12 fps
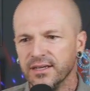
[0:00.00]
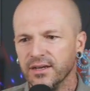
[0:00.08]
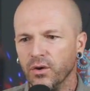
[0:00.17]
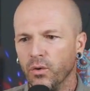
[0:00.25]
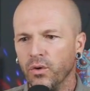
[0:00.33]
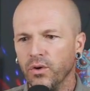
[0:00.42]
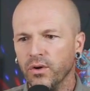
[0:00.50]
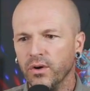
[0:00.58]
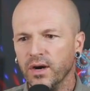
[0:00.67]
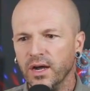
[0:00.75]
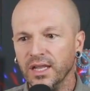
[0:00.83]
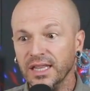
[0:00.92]
or
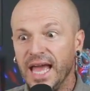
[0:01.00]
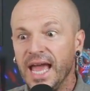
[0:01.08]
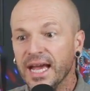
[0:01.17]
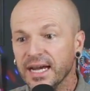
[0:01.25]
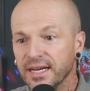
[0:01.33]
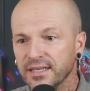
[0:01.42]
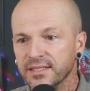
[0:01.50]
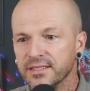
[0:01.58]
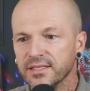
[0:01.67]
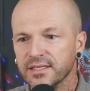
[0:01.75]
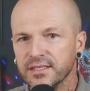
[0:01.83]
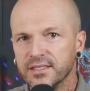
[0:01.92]
a land
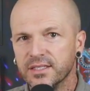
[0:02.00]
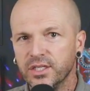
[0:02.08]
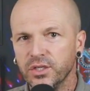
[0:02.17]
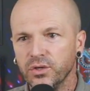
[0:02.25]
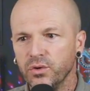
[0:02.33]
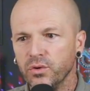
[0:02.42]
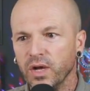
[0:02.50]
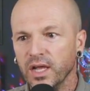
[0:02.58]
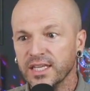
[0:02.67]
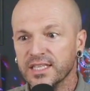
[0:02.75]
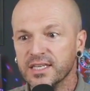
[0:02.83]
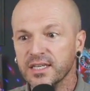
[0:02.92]
to
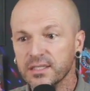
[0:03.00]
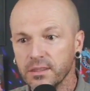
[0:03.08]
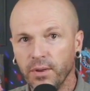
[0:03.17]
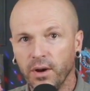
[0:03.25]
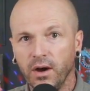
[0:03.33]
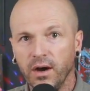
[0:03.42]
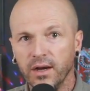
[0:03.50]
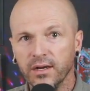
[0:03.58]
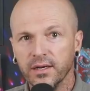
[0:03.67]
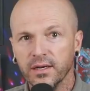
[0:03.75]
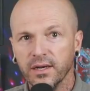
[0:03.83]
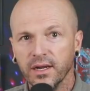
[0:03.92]
exist upon